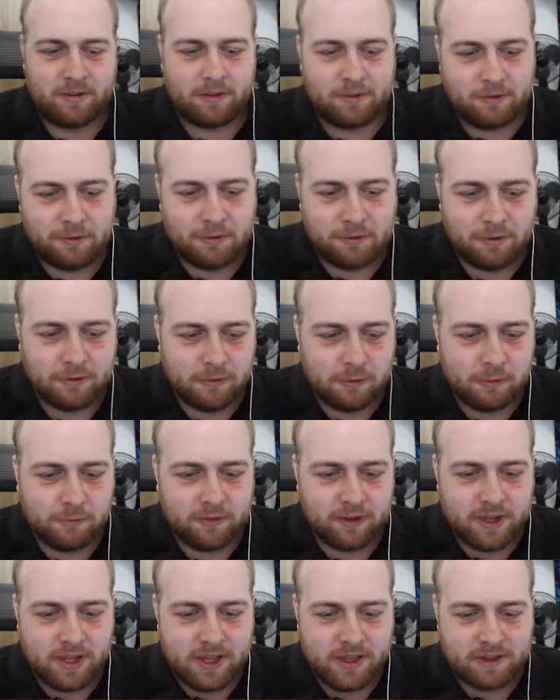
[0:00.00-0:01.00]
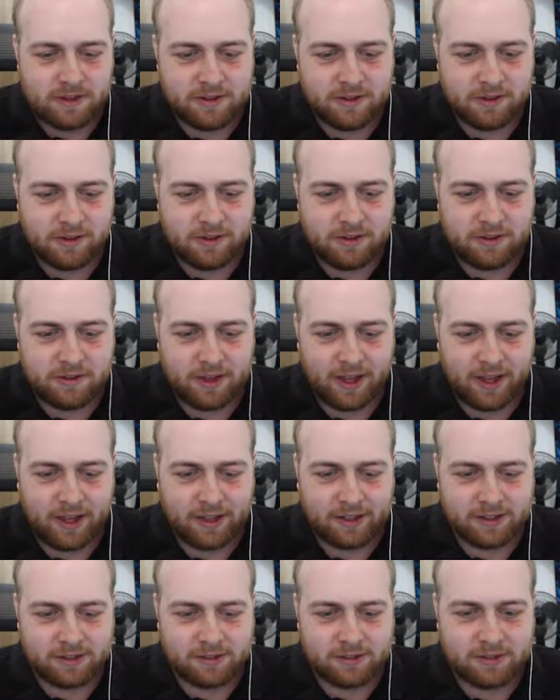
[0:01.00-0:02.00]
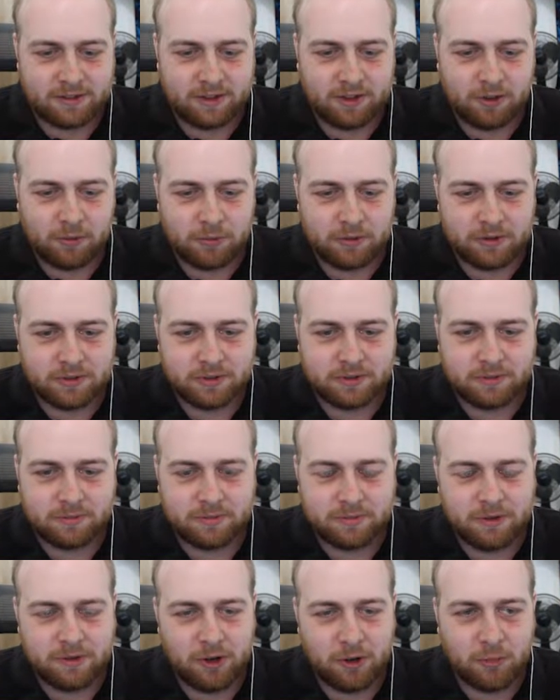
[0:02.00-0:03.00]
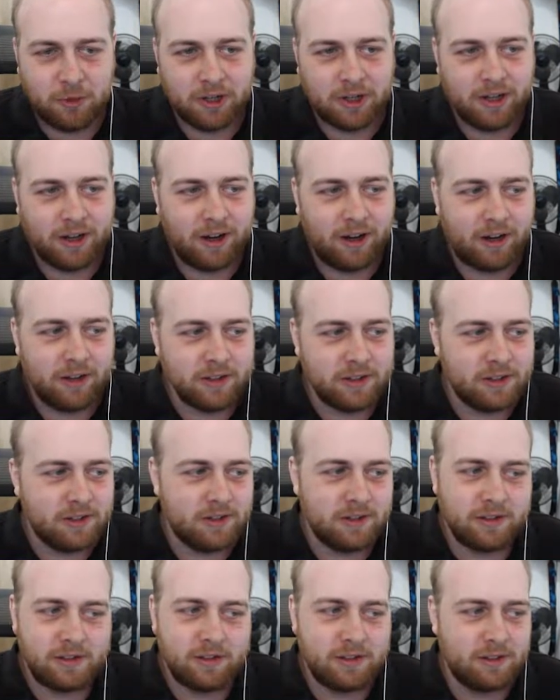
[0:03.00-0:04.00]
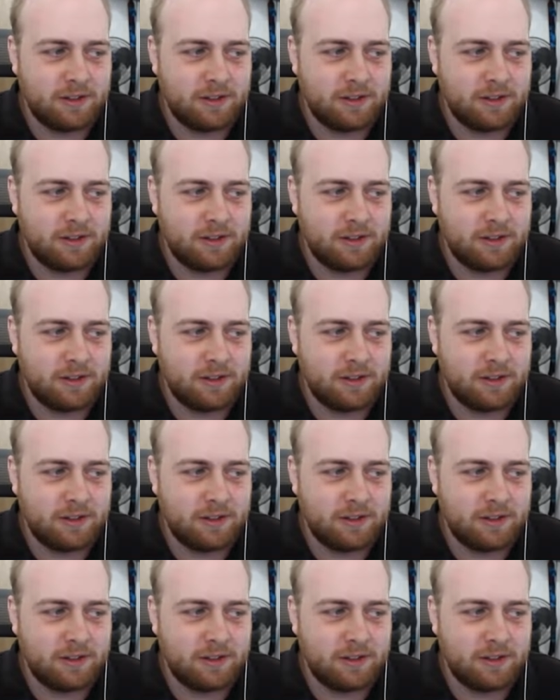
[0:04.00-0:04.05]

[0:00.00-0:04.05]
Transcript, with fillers: All these standard common cards.